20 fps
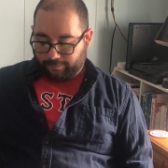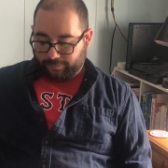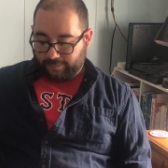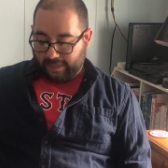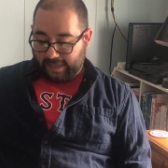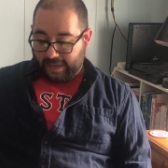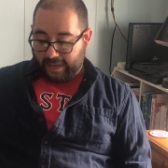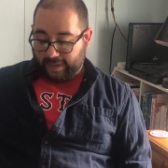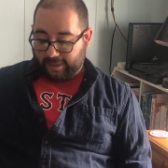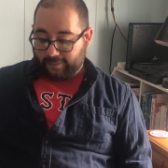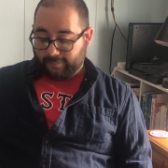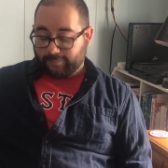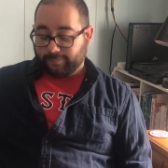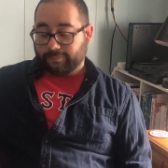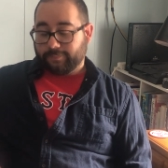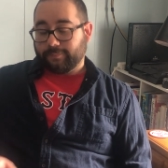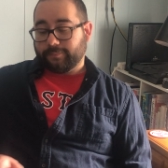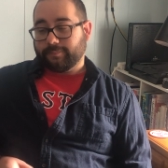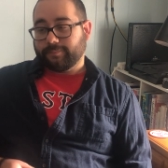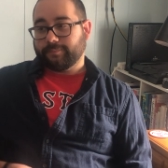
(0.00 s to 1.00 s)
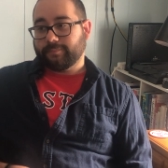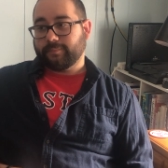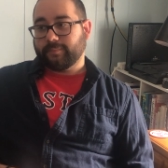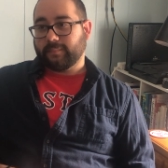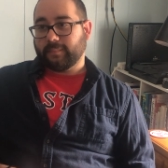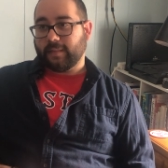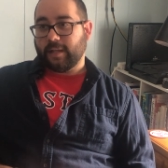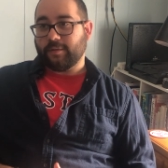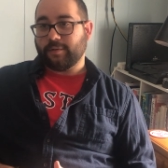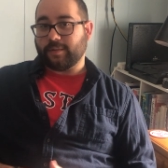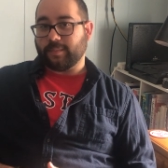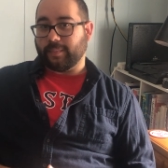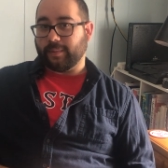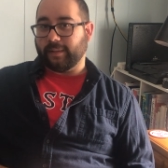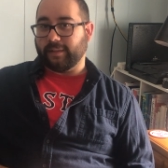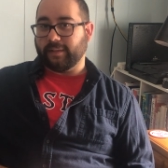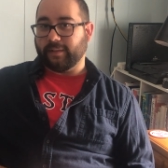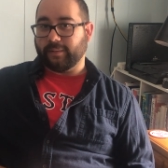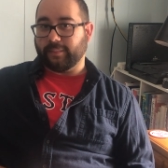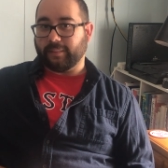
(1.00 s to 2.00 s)
Yeah, that was a
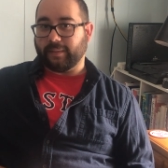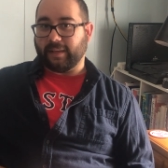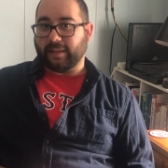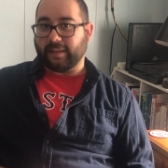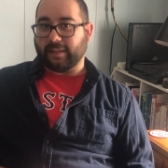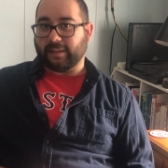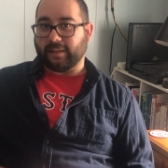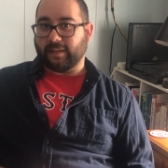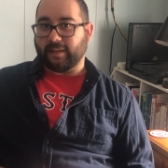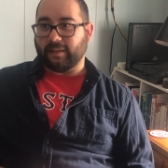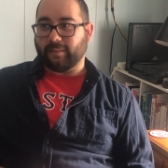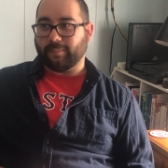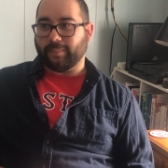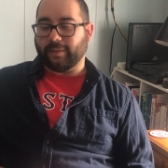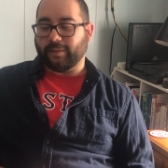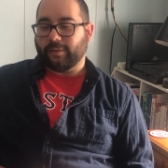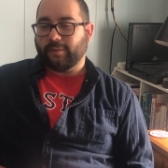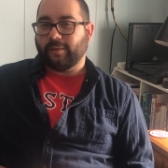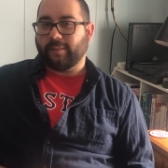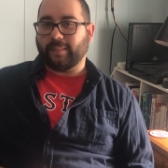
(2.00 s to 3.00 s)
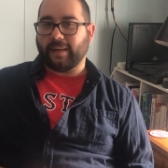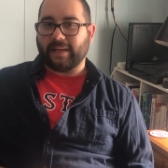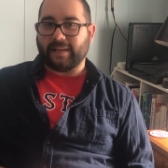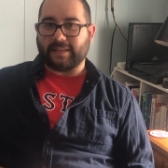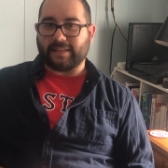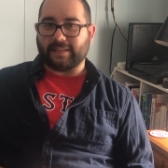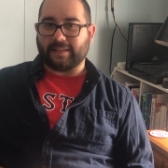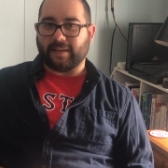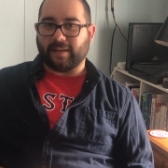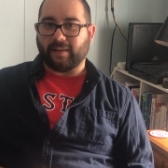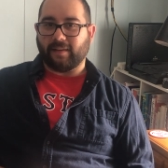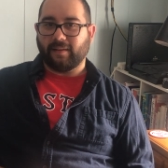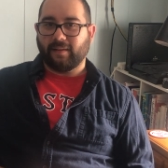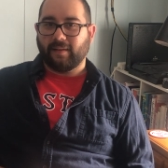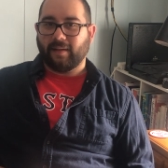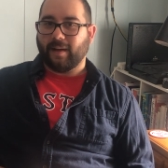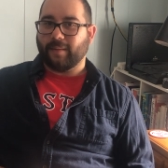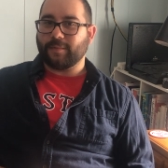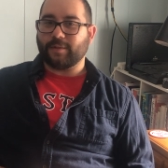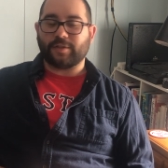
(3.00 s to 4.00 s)
pretty good one, I thought, but who am I to say?
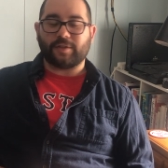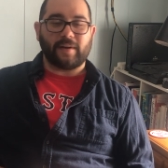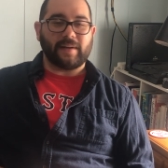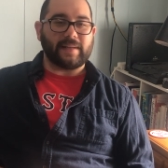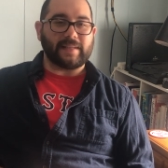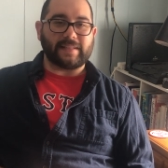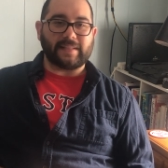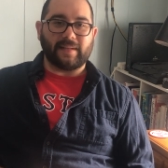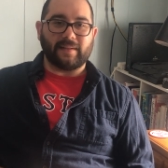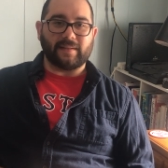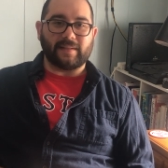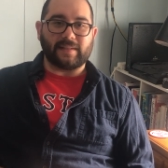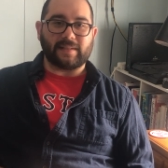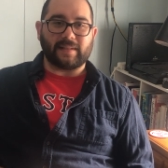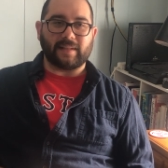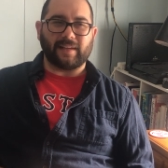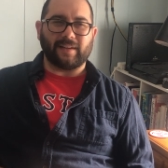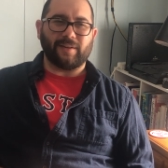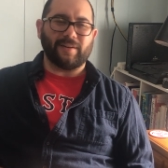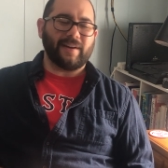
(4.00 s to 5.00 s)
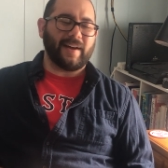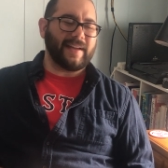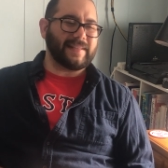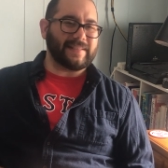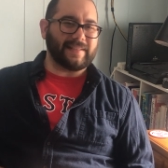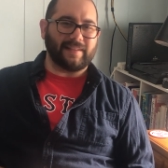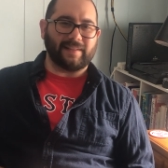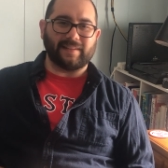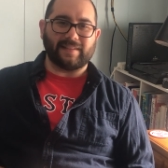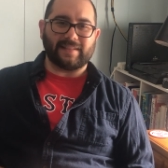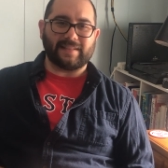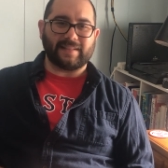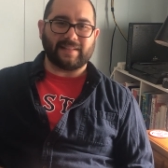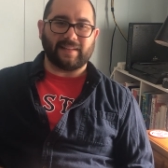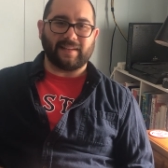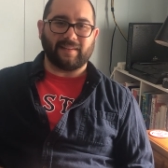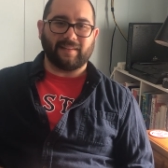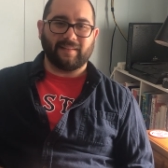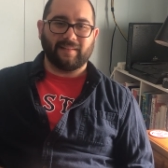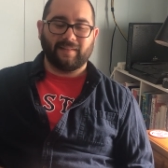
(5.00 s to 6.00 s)
I'm just trying to sell this thing or not sell this
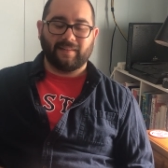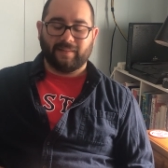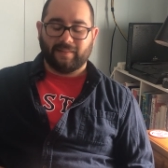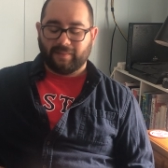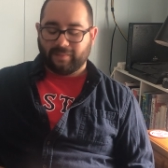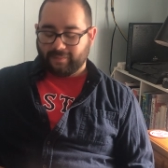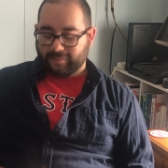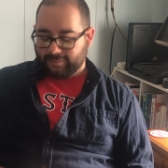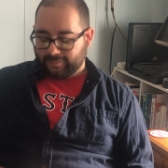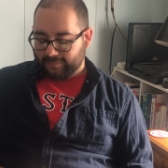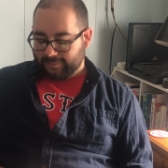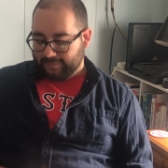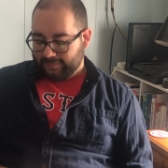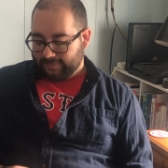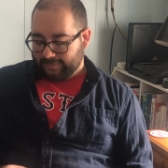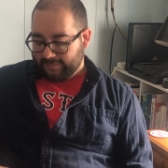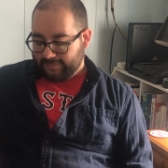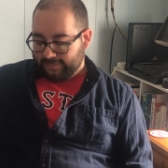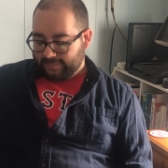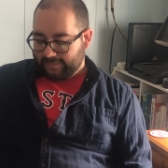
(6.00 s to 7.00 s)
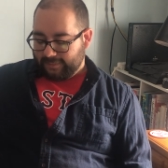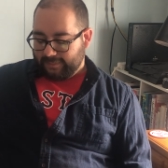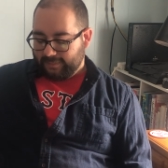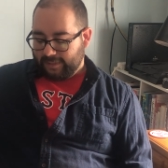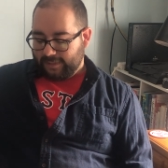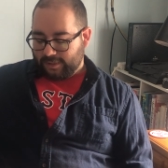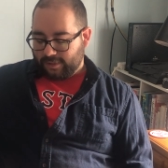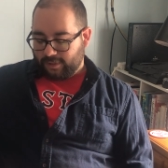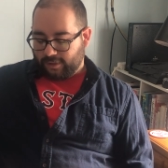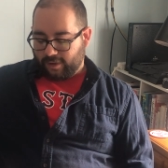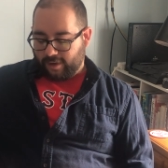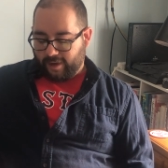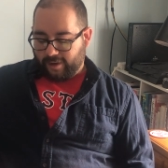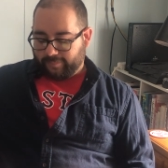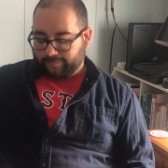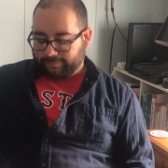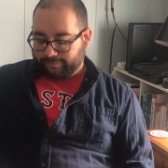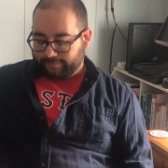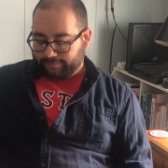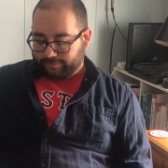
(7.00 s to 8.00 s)
thing. Let's look on.